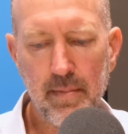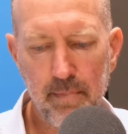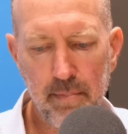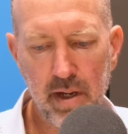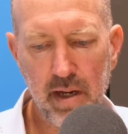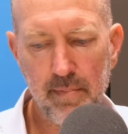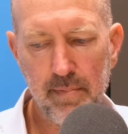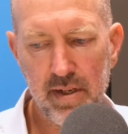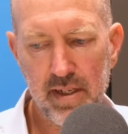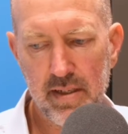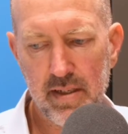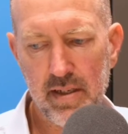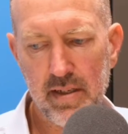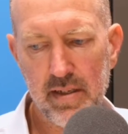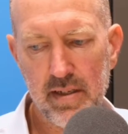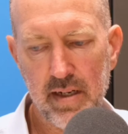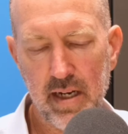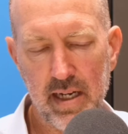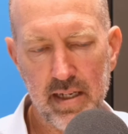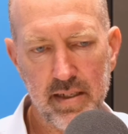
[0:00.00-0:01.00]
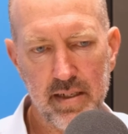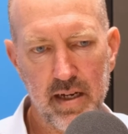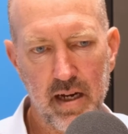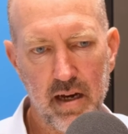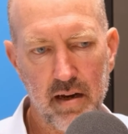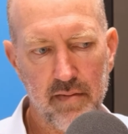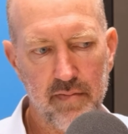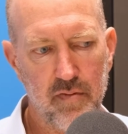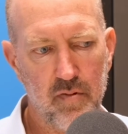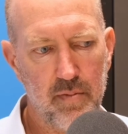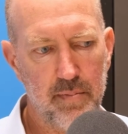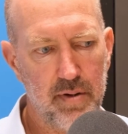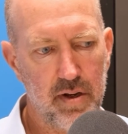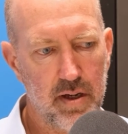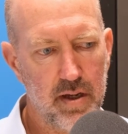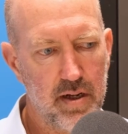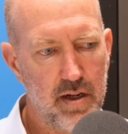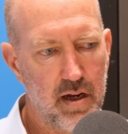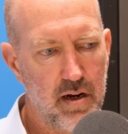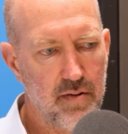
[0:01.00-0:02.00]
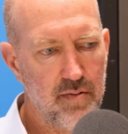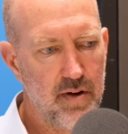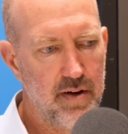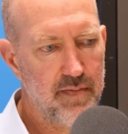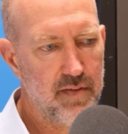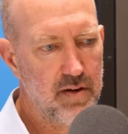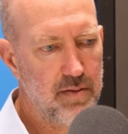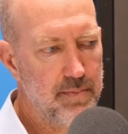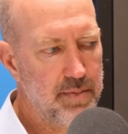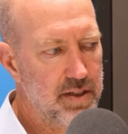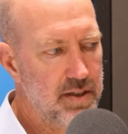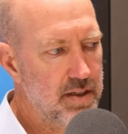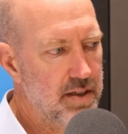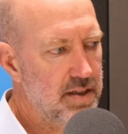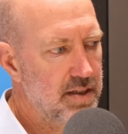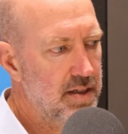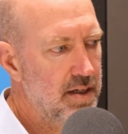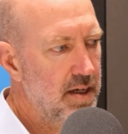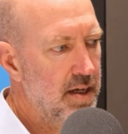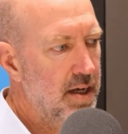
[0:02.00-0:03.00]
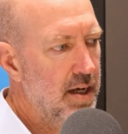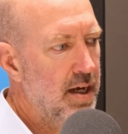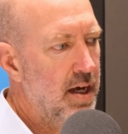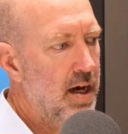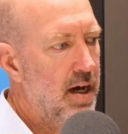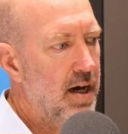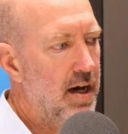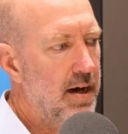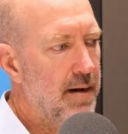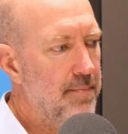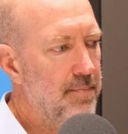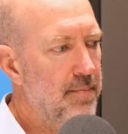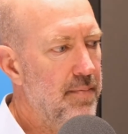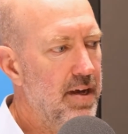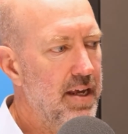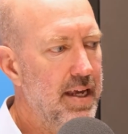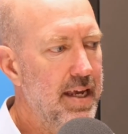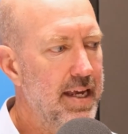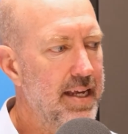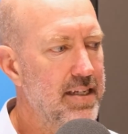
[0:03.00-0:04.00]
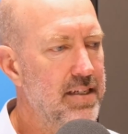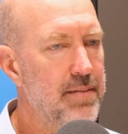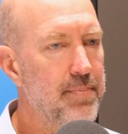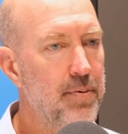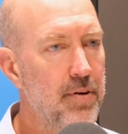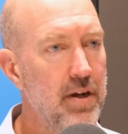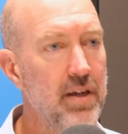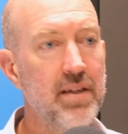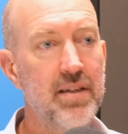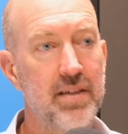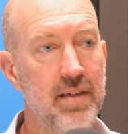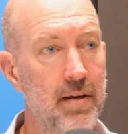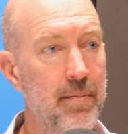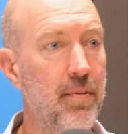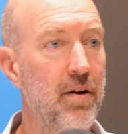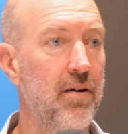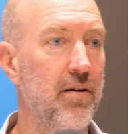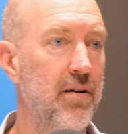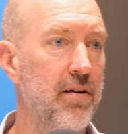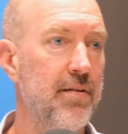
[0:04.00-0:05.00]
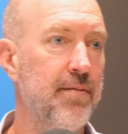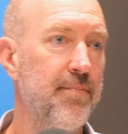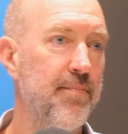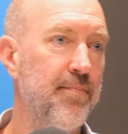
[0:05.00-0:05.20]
Big business, NASDAQ, $4 billion revenue business. It's pretty similar.